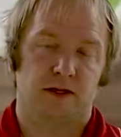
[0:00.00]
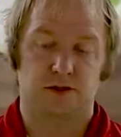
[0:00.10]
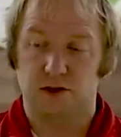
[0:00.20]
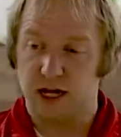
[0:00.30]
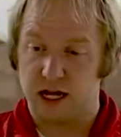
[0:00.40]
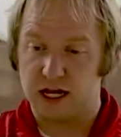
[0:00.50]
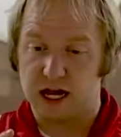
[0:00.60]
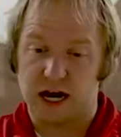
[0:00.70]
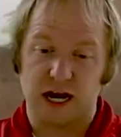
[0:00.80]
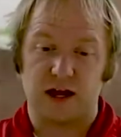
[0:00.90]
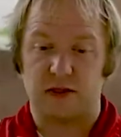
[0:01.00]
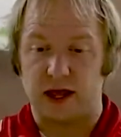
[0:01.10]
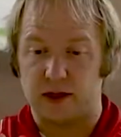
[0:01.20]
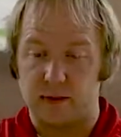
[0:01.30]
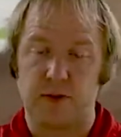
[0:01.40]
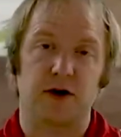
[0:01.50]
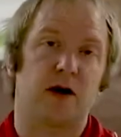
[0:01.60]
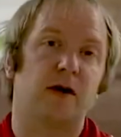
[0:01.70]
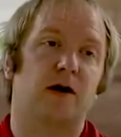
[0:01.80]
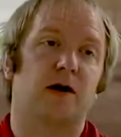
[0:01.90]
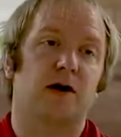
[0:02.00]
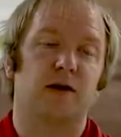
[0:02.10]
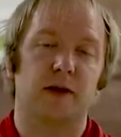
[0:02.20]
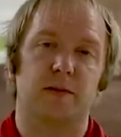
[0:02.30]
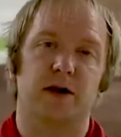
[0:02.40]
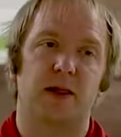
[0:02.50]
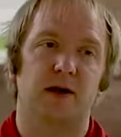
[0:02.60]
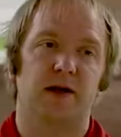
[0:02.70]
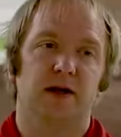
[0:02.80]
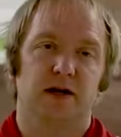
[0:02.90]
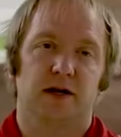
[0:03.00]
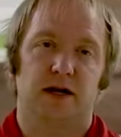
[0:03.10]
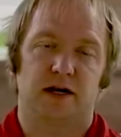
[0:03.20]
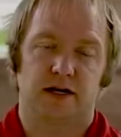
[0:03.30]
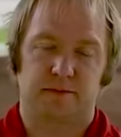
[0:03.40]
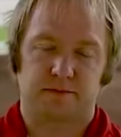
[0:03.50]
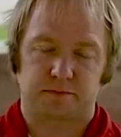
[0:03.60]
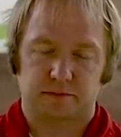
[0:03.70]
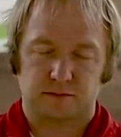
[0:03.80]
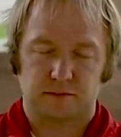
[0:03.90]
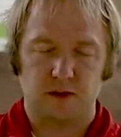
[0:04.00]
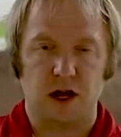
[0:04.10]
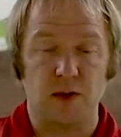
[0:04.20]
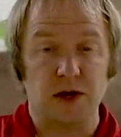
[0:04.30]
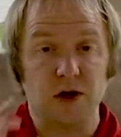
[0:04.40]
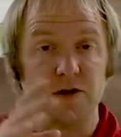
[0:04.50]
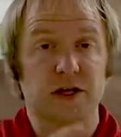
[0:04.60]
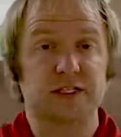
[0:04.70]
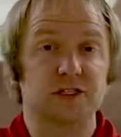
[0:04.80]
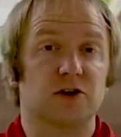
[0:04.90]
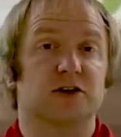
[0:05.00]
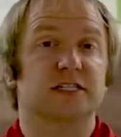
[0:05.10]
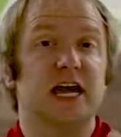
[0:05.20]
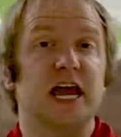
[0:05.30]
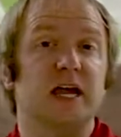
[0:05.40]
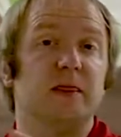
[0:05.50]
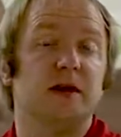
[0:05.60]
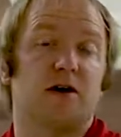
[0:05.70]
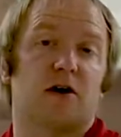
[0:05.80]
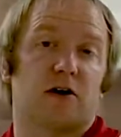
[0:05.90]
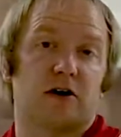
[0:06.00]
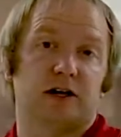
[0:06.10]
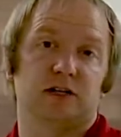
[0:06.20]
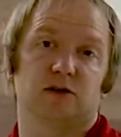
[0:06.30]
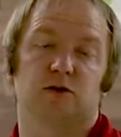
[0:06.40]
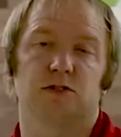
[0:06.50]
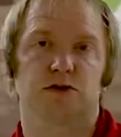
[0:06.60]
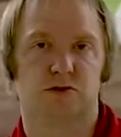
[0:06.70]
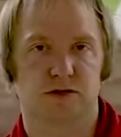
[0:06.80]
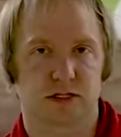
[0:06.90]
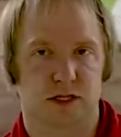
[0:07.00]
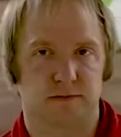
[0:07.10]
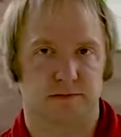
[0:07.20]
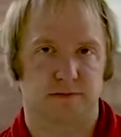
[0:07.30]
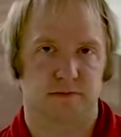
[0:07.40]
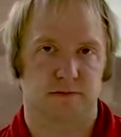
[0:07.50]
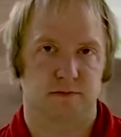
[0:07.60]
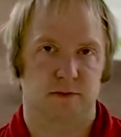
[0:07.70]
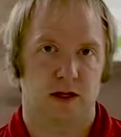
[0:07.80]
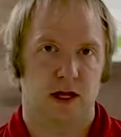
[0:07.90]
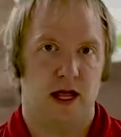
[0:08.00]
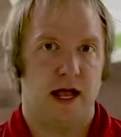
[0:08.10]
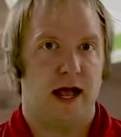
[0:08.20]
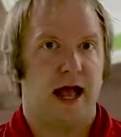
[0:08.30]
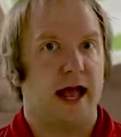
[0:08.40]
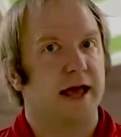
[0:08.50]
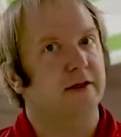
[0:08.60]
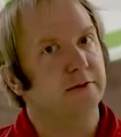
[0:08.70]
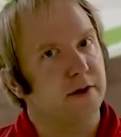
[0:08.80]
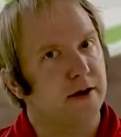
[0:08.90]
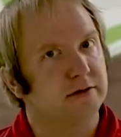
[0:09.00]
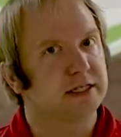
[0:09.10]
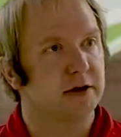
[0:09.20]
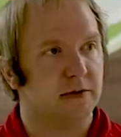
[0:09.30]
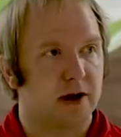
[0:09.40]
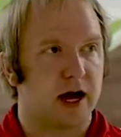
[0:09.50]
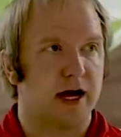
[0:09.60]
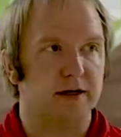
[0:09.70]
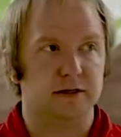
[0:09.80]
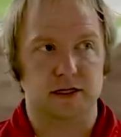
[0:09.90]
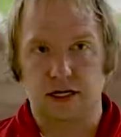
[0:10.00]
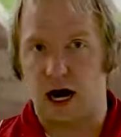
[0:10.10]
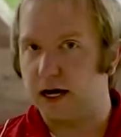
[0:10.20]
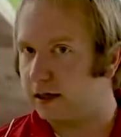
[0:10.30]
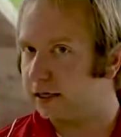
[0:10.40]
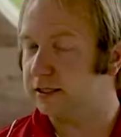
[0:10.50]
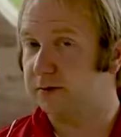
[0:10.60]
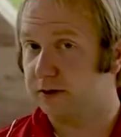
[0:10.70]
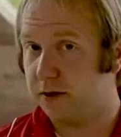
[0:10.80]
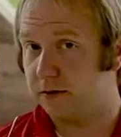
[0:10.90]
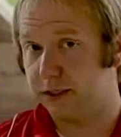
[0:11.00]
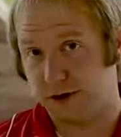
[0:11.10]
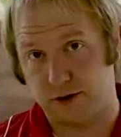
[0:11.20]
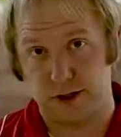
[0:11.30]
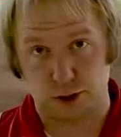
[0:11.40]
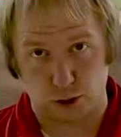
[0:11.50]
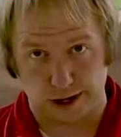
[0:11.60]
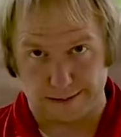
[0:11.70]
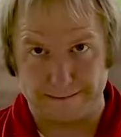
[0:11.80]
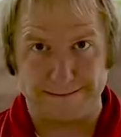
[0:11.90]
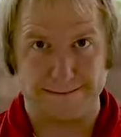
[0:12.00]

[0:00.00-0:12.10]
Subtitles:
So they get in, they put on the ark, they put on the cart, and they start taking the cart towards Jerusalem. And the roads they were on are kind of like some of the roads here in Detroit.